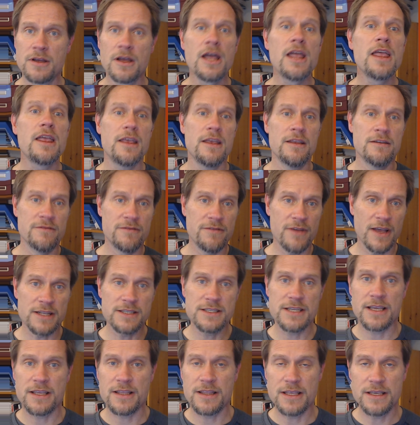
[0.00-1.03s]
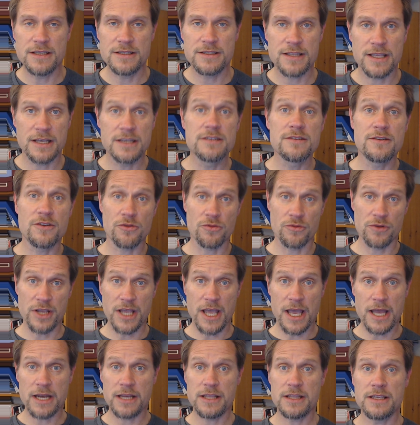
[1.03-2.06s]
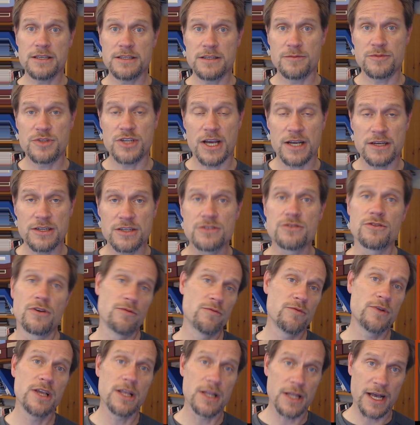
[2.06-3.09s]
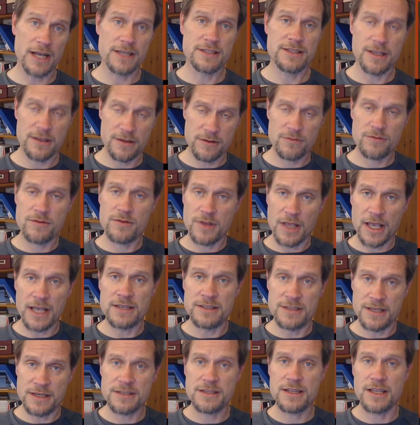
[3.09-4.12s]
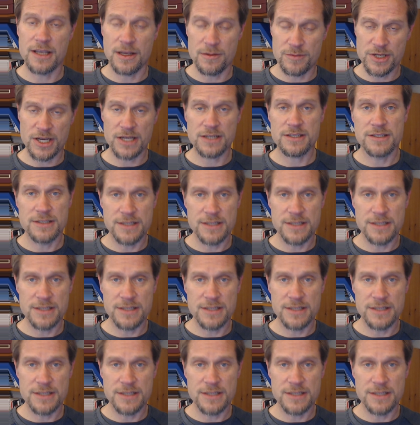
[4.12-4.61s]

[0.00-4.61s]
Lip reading: inventing these things, creating these objections, or realizing existing objections.